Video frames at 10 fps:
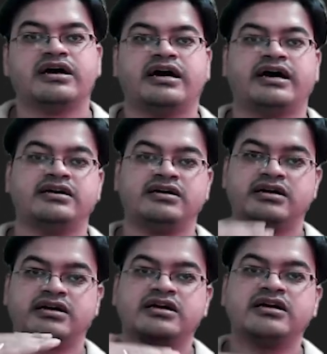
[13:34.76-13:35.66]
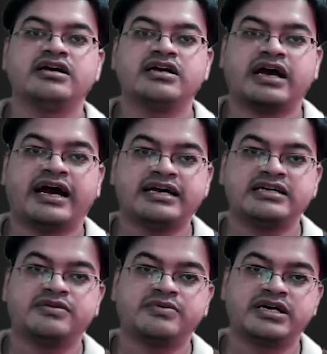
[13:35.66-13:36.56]
and at
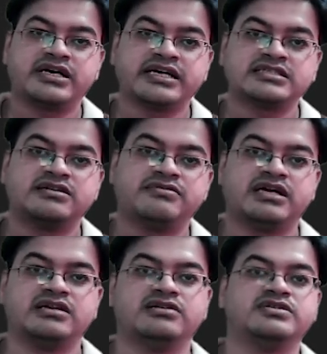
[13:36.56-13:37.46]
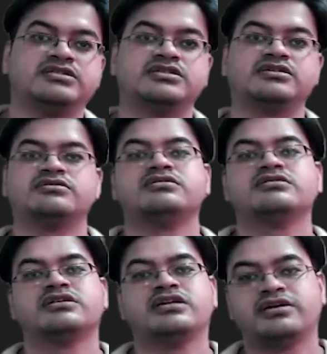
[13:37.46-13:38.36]
the vertex the value is zero,
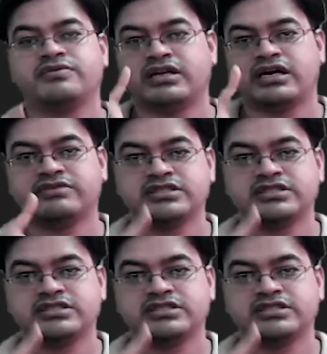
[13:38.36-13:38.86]
then it will have a